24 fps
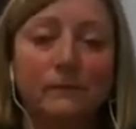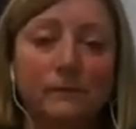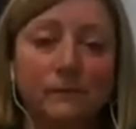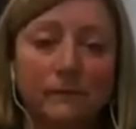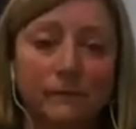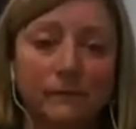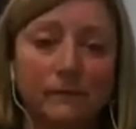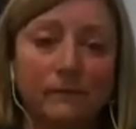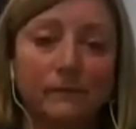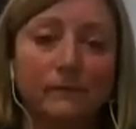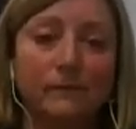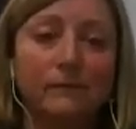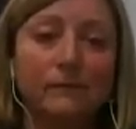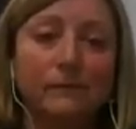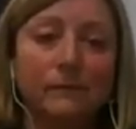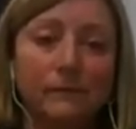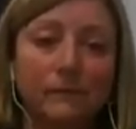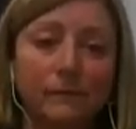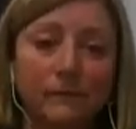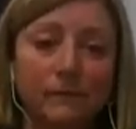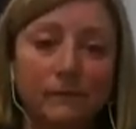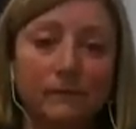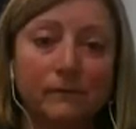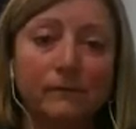
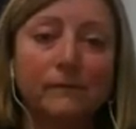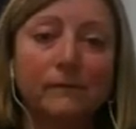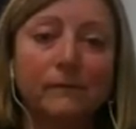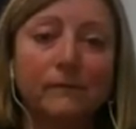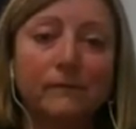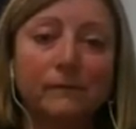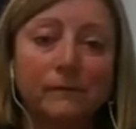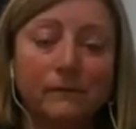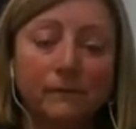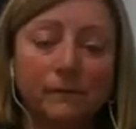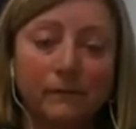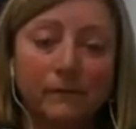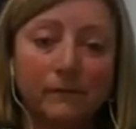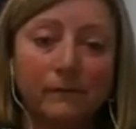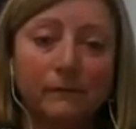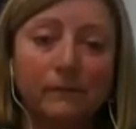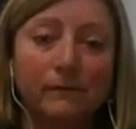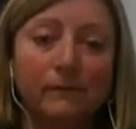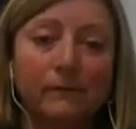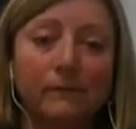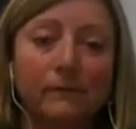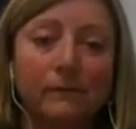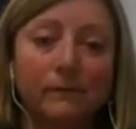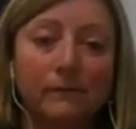
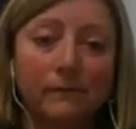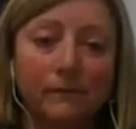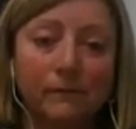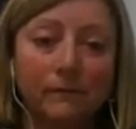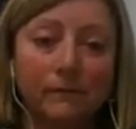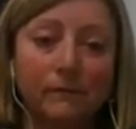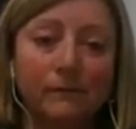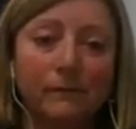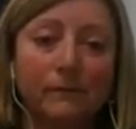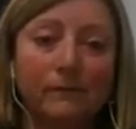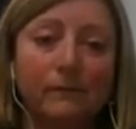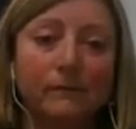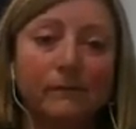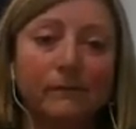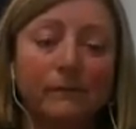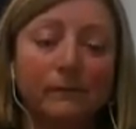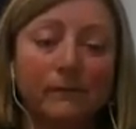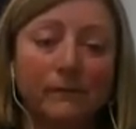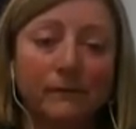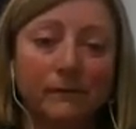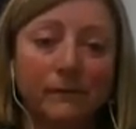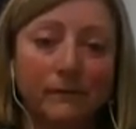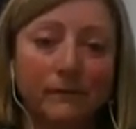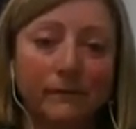
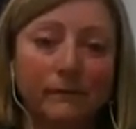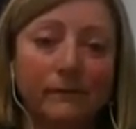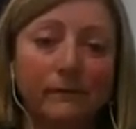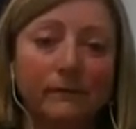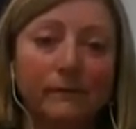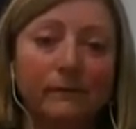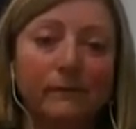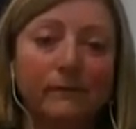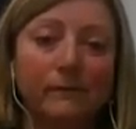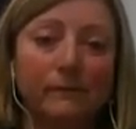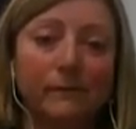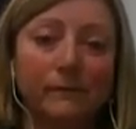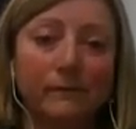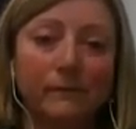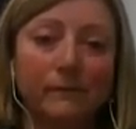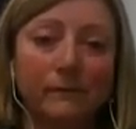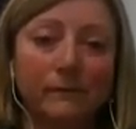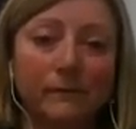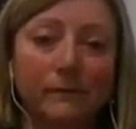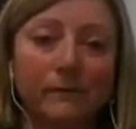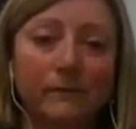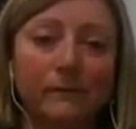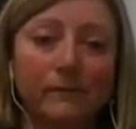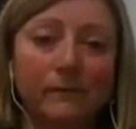
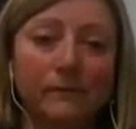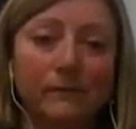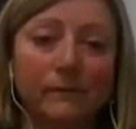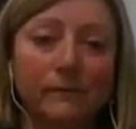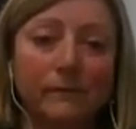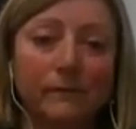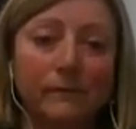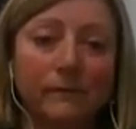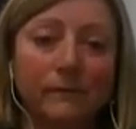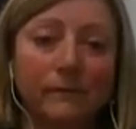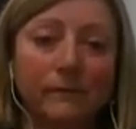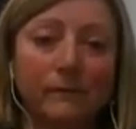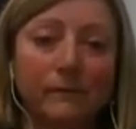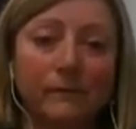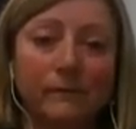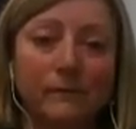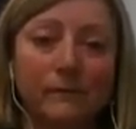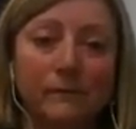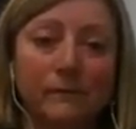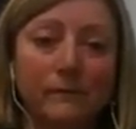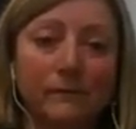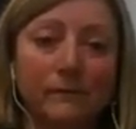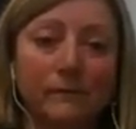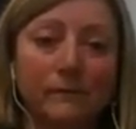
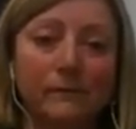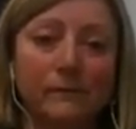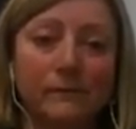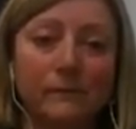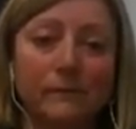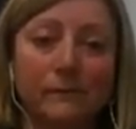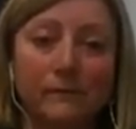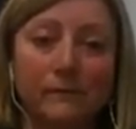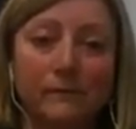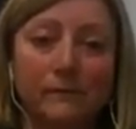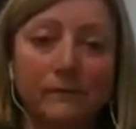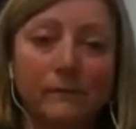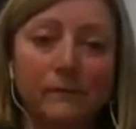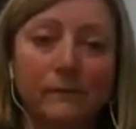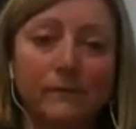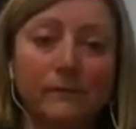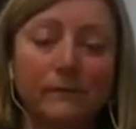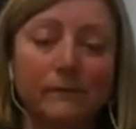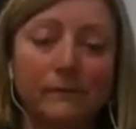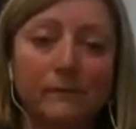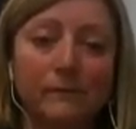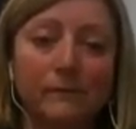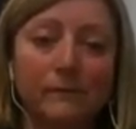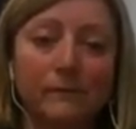
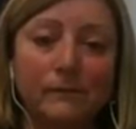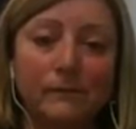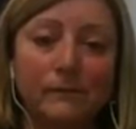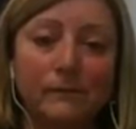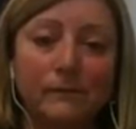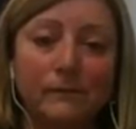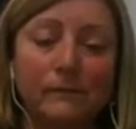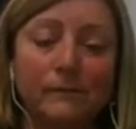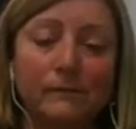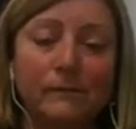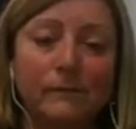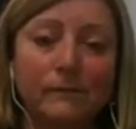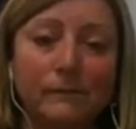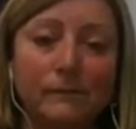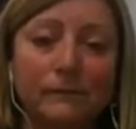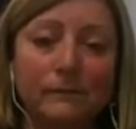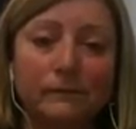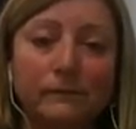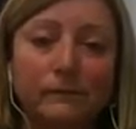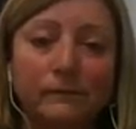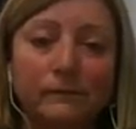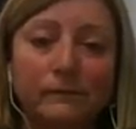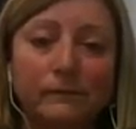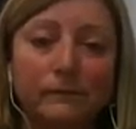
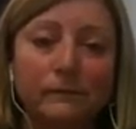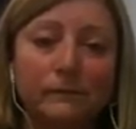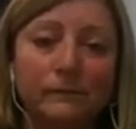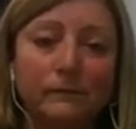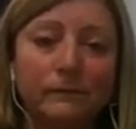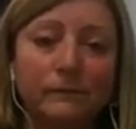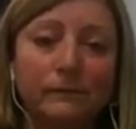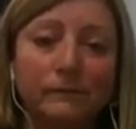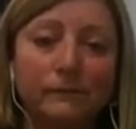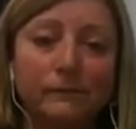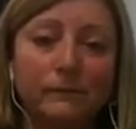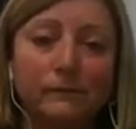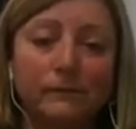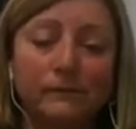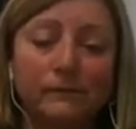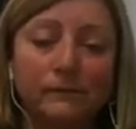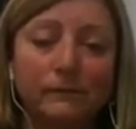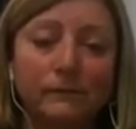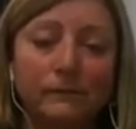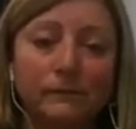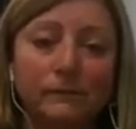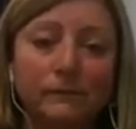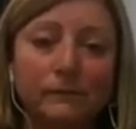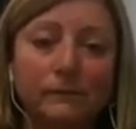No words are spoken by the person on screen.